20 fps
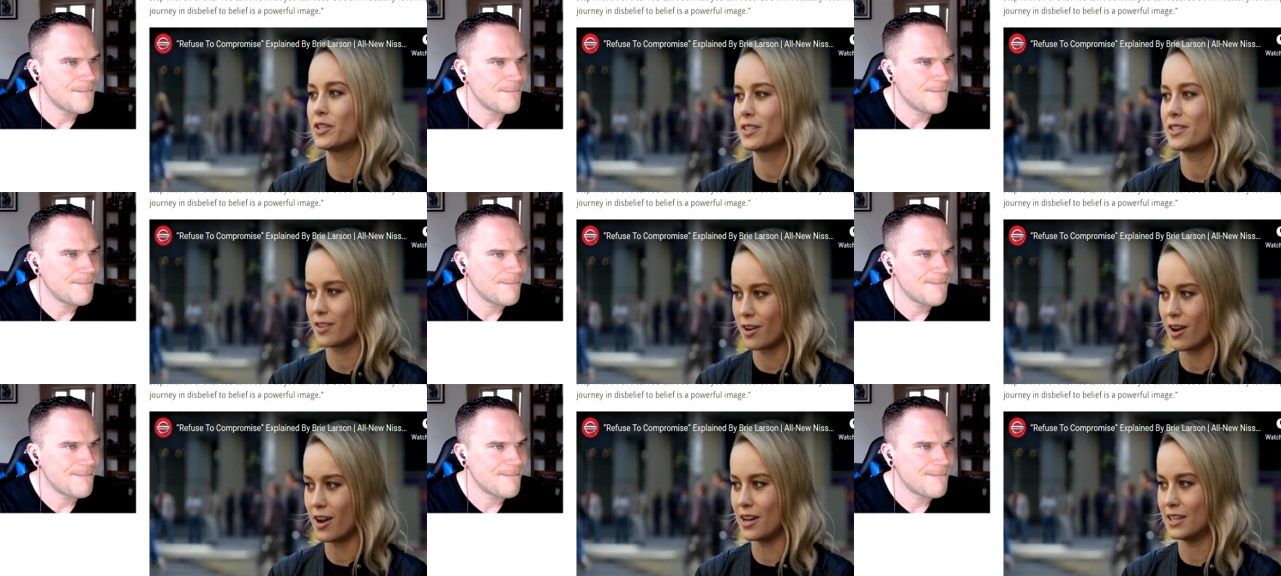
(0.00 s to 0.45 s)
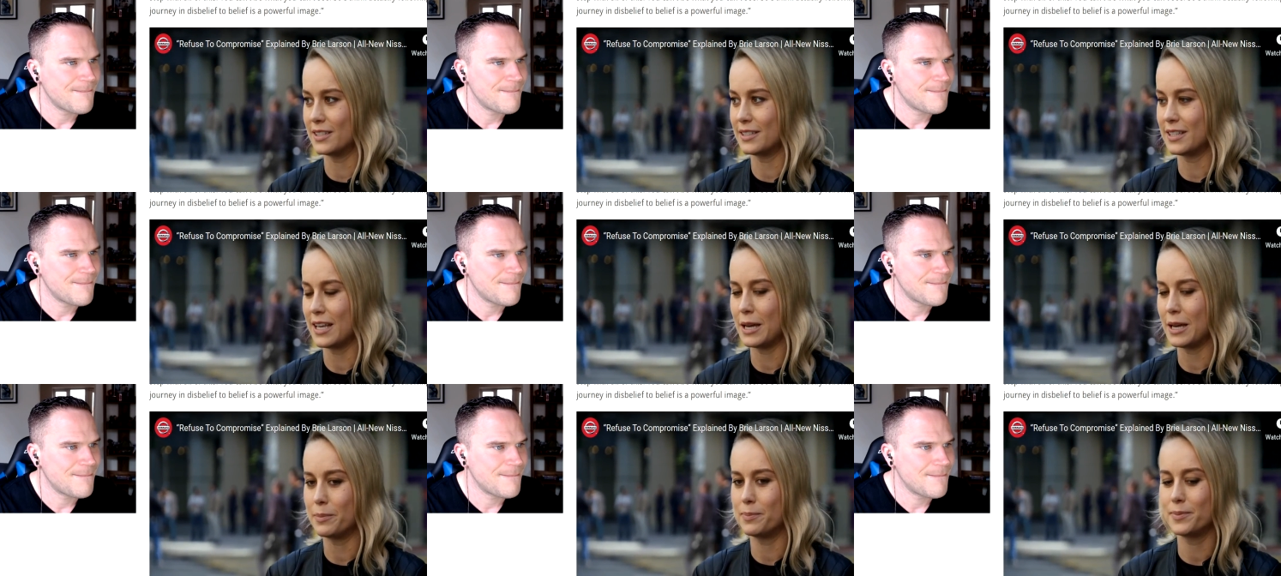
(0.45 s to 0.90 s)
Speaker 1: this
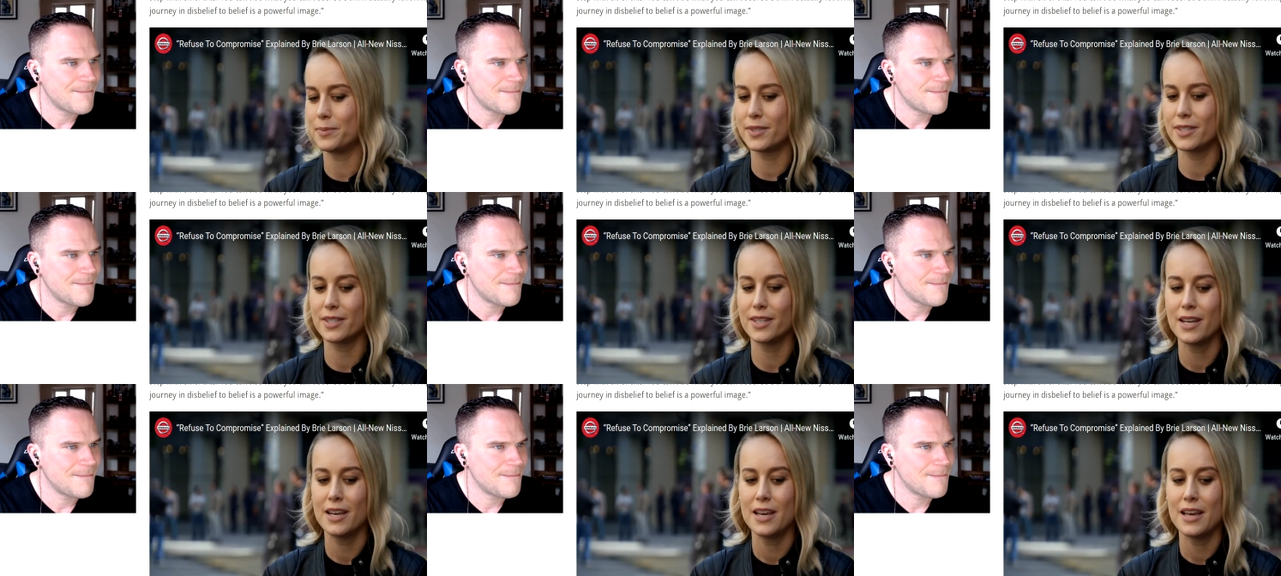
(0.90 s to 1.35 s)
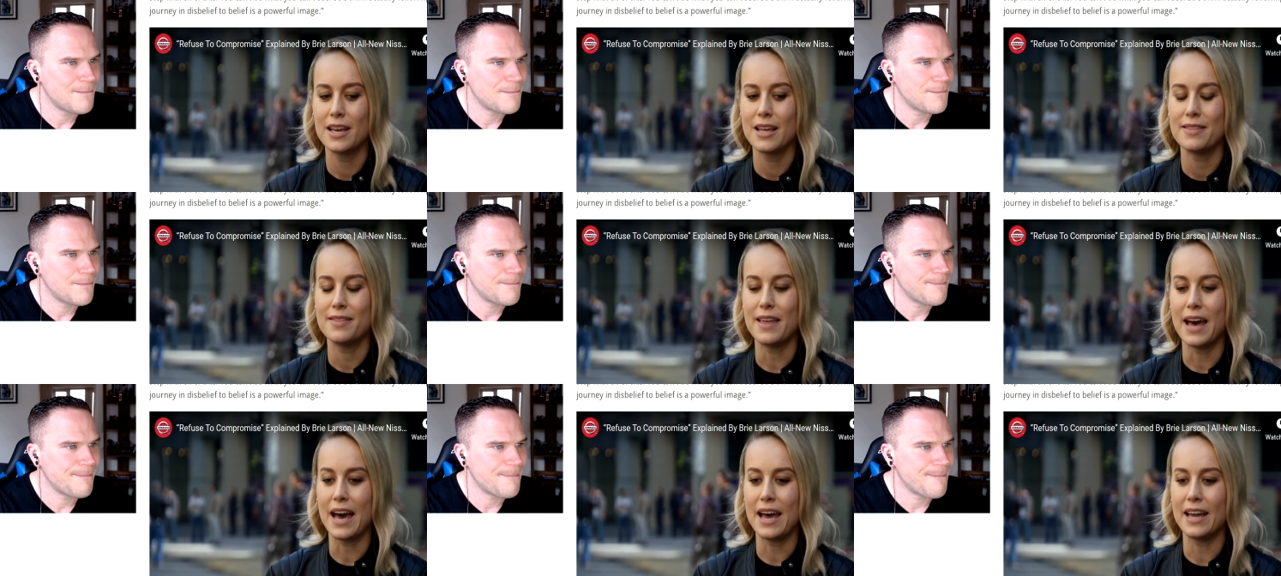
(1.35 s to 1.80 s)
concept
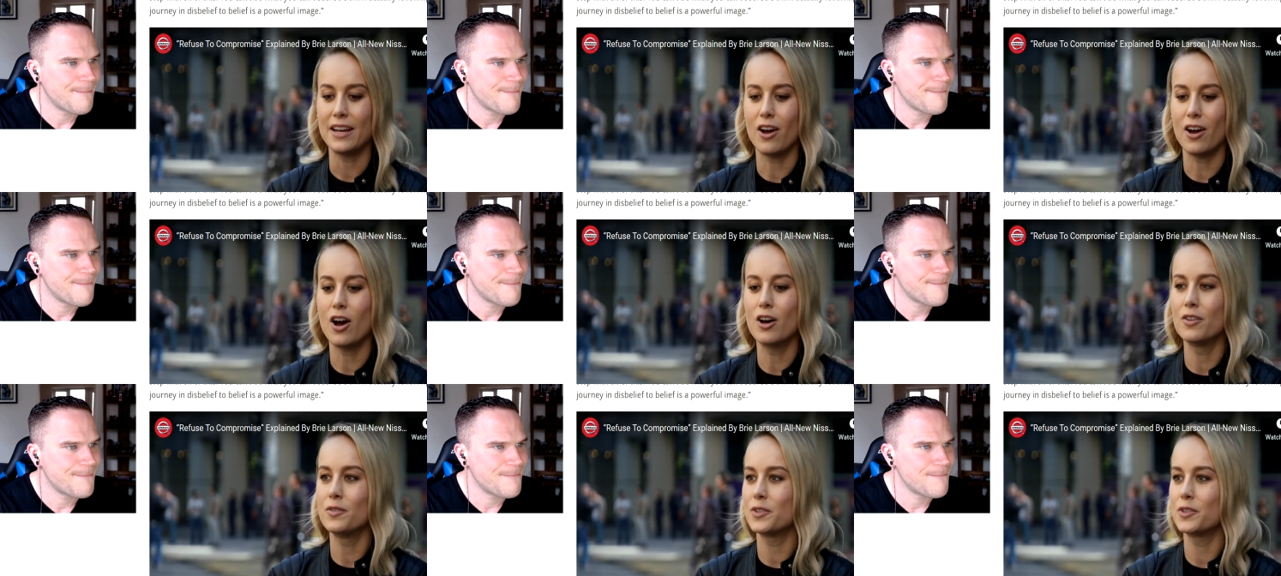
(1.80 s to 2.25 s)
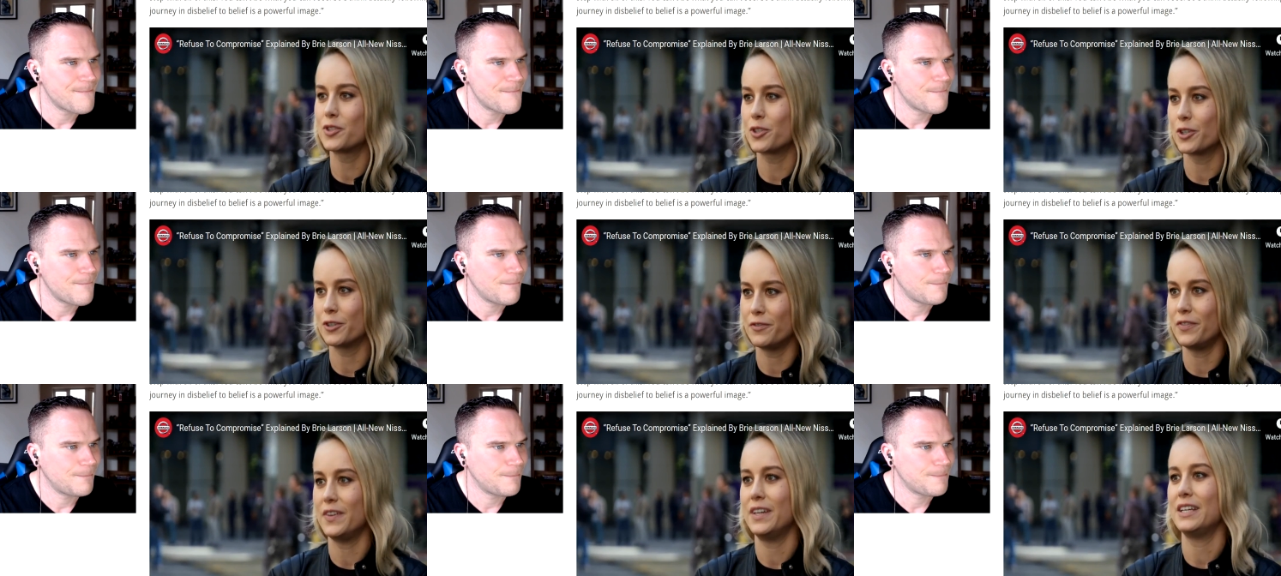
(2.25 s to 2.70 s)
that on the
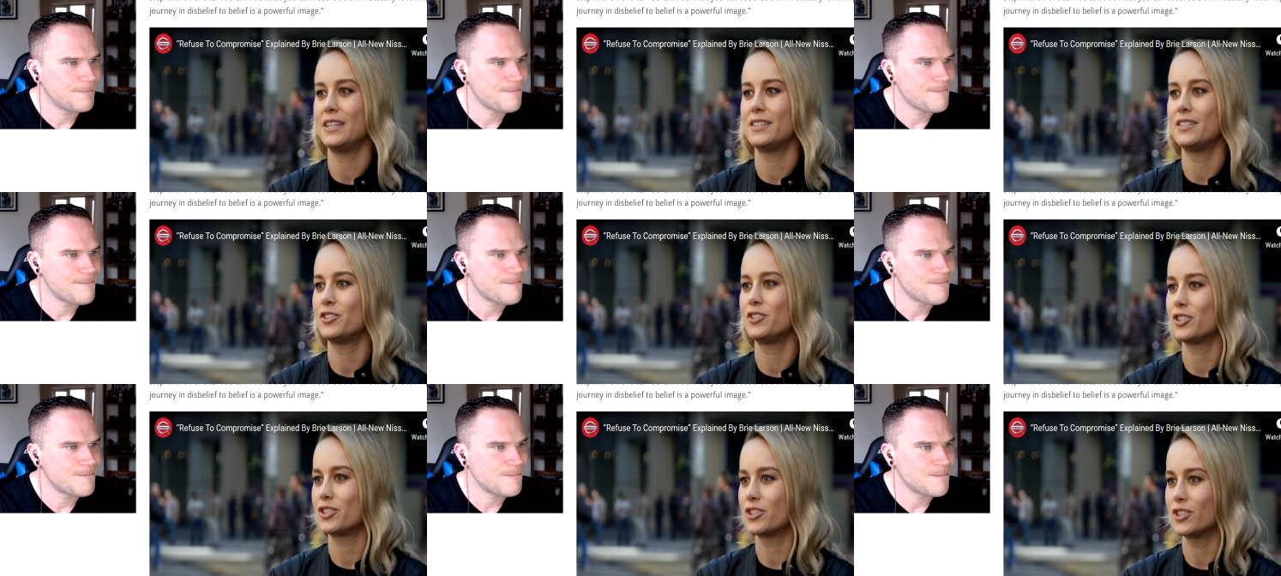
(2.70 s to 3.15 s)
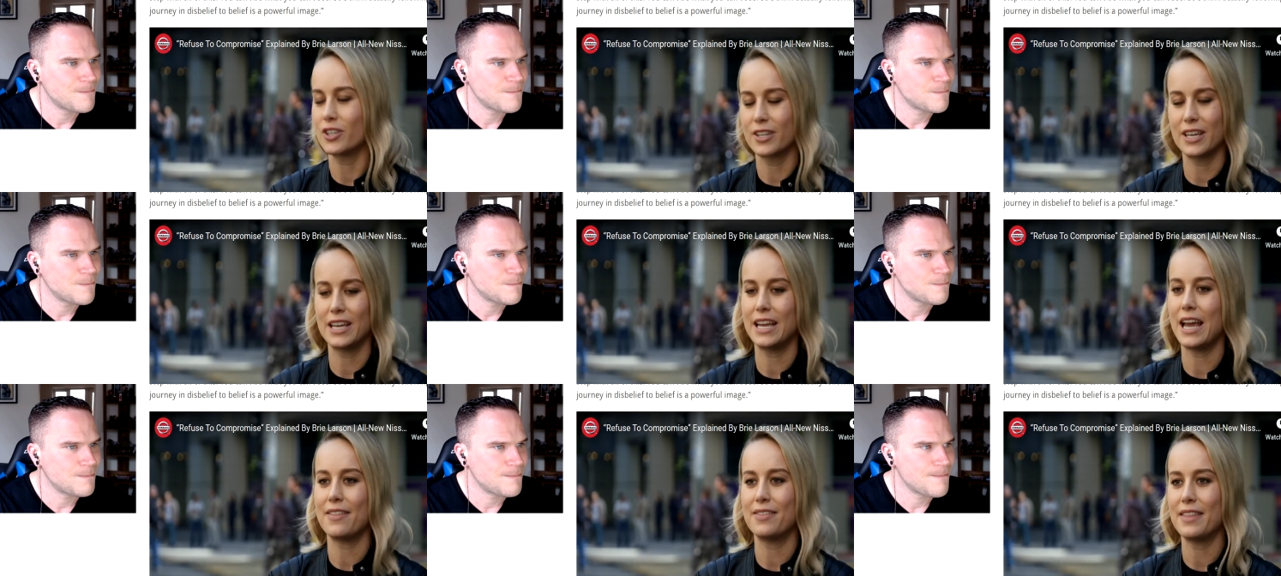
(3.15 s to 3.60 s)
surface, just
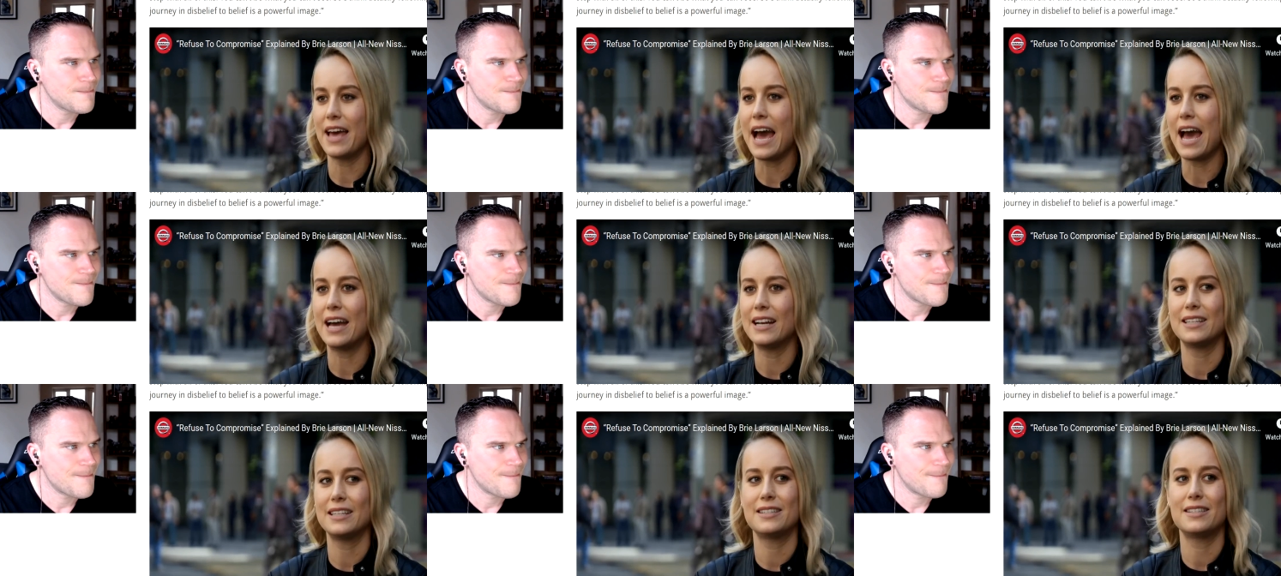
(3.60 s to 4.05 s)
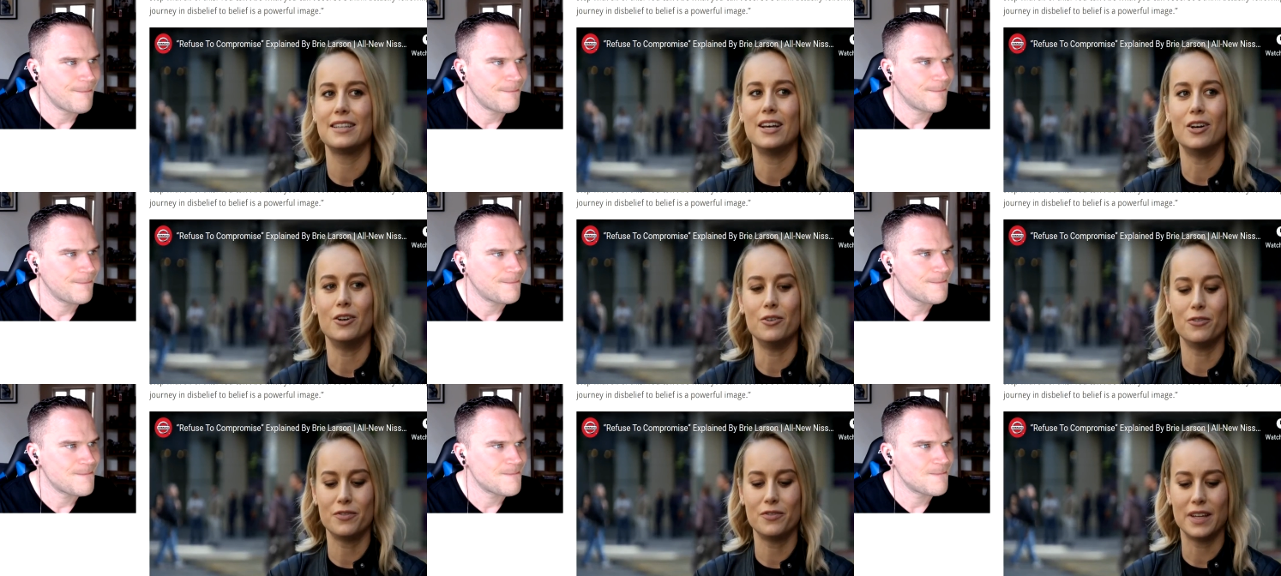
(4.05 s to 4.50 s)
looking at the ad
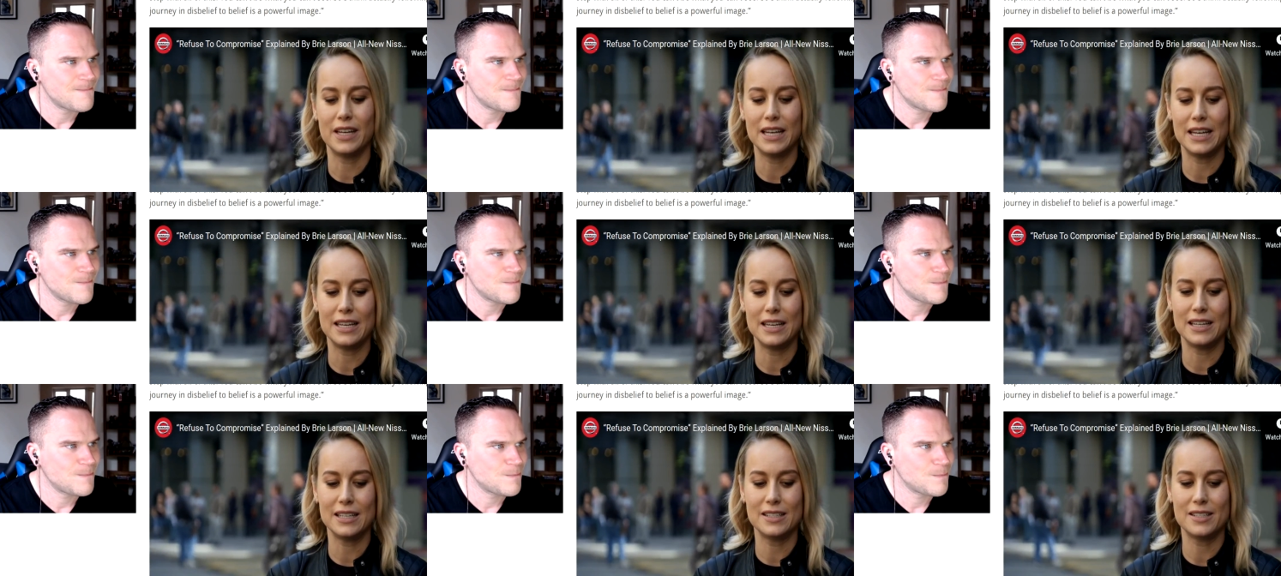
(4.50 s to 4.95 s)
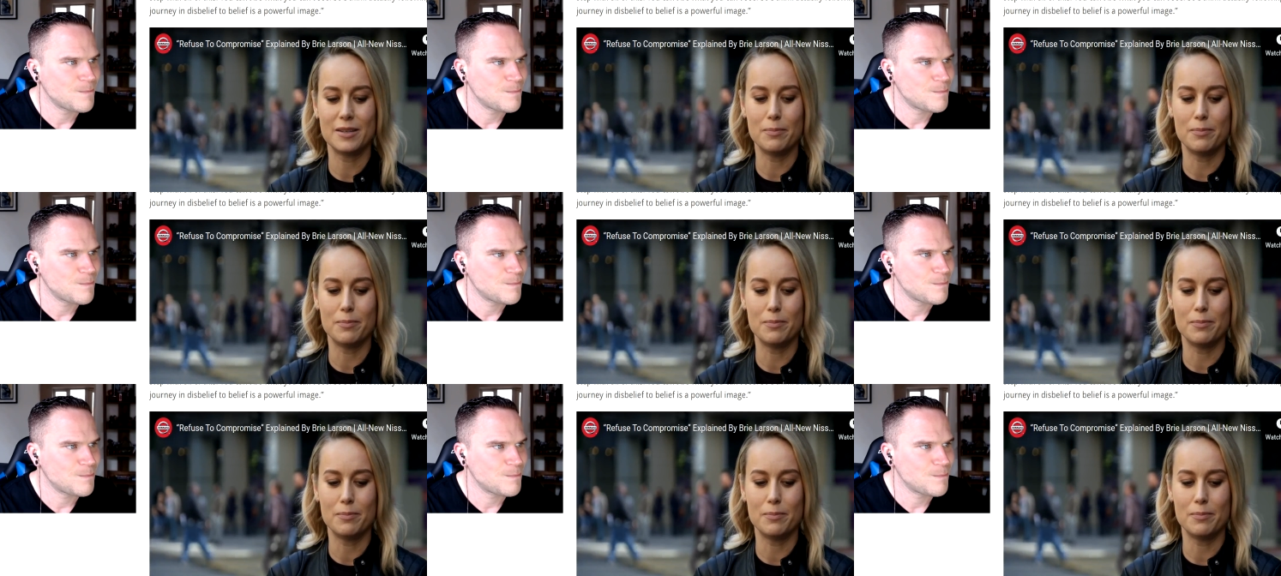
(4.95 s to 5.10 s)
itself, that it is